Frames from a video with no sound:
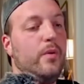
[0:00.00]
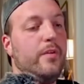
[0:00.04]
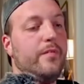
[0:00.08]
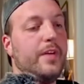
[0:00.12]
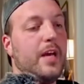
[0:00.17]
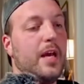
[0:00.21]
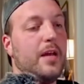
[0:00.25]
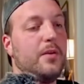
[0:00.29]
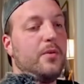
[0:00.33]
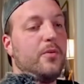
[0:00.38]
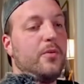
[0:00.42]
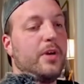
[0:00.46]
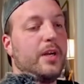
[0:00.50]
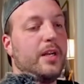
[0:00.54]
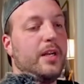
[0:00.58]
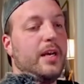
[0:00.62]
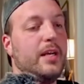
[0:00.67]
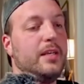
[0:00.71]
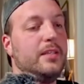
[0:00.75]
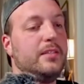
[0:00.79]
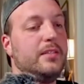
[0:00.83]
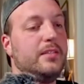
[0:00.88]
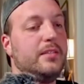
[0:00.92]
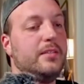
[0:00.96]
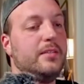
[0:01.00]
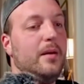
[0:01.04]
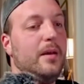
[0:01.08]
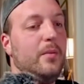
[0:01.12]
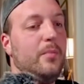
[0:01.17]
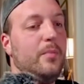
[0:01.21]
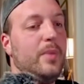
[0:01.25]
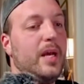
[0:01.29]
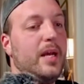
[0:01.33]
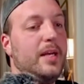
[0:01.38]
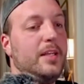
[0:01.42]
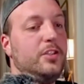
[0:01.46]
gotten organized
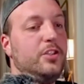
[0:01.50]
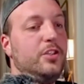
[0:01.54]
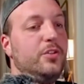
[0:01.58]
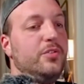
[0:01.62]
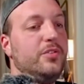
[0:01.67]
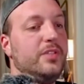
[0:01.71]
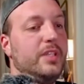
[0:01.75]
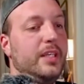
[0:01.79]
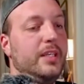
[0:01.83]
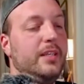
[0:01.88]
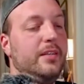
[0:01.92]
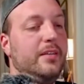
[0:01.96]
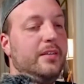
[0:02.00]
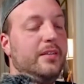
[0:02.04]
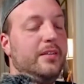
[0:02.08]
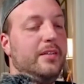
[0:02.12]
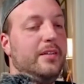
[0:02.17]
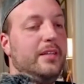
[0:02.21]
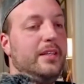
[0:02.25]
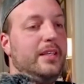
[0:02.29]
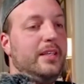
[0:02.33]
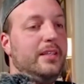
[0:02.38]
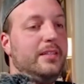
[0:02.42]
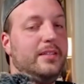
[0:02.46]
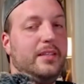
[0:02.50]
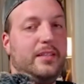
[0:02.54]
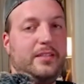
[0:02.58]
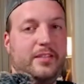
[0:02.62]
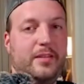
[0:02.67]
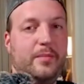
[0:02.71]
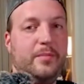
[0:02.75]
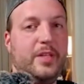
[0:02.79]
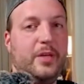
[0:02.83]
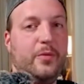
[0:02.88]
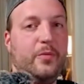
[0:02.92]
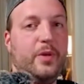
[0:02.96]
by choosing the
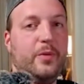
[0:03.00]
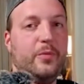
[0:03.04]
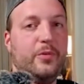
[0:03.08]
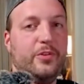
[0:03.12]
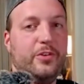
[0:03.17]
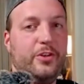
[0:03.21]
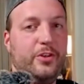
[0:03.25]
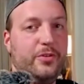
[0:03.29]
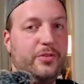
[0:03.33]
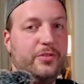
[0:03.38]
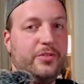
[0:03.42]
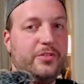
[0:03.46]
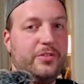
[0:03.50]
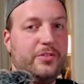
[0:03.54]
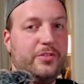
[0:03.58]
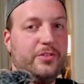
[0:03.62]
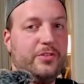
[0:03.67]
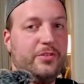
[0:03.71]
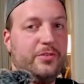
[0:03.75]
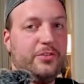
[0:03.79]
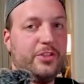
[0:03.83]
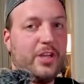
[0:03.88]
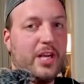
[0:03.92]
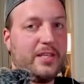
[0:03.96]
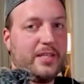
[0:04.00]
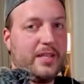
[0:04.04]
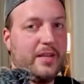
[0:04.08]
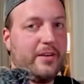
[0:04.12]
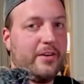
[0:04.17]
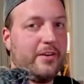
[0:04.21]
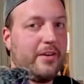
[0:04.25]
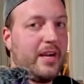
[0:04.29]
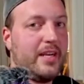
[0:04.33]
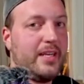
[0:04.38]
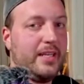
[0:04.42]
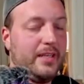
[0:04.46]
system that we will use to jot down
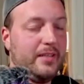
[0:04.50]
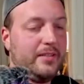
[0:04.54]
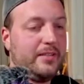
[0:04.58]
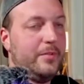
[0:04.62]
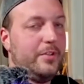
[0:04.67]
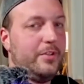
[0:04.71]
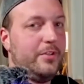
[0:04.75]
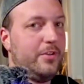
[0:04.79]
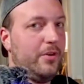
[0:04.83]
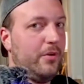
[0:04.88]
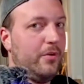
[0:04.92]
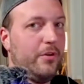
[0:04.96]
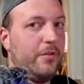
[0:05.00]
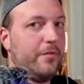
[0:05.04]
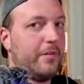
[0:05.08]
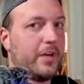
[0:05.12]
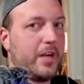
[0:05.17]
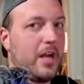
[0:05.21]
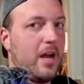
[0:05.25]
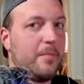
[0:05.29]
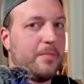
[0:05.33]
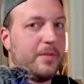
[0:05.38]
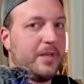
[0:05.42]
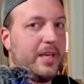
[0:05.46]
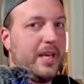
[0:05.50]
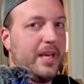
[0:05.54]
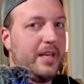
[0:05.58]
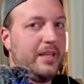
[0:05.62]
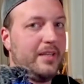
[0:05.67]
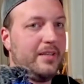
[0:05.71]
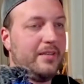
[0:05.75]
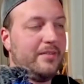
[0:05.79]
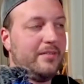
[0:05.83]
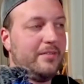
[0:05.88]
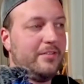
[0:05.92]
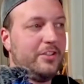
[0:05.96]
our ideas. Don't overcomplicate
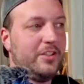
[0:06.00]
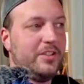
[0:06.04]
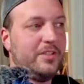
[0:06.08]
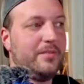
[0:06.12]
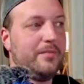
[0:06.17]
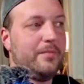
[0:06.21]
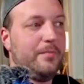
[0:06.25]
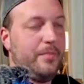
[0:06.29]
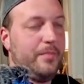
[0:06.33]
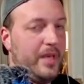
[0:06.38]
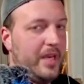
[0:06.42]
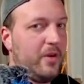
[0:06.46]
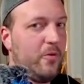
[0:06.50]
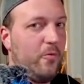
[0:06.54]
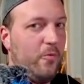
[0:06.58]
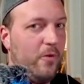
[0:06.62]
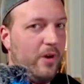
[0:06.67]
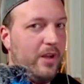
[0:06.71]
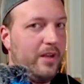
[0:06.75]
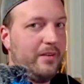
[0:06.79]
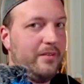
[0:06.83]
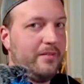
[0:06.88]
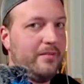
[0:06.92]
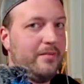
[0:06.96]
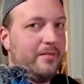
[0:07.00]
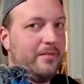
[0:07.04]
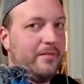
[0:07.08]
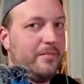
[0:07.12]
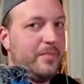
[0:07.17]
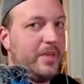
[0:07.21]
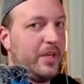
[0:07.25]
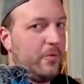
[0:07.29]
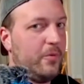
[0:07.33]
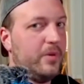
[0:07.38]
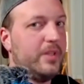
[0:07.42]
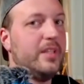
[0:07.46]
it. Just pick one,
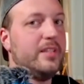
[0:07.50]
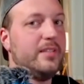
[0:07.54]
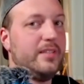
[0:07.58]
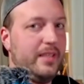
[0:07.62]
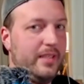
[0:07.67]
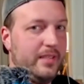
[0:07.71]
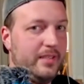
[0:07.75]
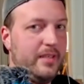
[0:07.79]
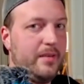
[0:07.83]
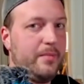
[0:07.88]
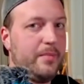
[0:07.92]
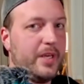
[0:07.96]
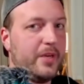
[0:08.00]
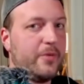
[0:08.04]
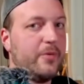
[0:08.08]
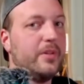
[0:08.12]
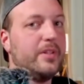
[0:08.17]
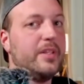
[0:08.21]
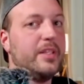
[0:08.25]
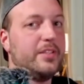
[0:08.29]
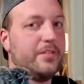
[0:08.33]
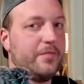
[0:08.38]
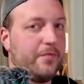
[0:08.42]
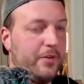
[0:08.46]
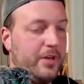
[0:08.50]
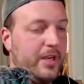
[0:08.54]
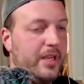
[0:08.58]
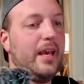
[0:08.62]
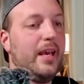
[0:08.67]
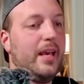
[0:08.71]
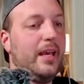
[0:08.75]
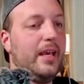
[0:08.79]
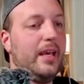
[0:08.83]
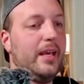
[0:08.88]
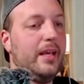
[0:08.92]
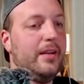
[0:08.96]
pick one that's easy, pick one that's free,
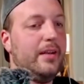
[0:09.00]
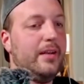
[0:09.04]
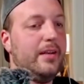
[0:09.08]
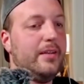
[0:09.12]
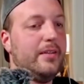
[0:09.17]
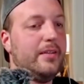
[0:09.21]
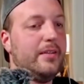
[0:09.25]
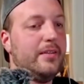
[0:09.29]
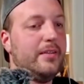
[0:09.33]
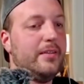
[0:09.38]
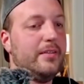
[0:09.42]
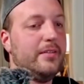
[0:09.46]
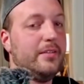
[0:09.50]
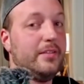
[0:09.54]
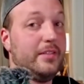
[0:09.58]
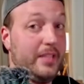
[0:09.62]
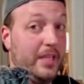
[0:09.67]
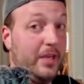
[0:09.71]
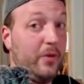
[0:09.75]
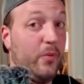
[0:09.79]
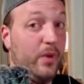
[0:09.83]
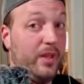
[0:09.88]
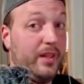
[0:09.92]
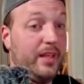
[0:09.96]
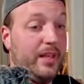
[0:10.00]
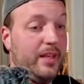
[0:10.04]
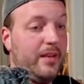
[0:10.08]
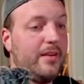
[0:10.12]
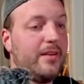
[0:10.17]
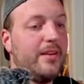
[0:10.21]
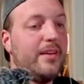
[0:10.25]
and stick with it.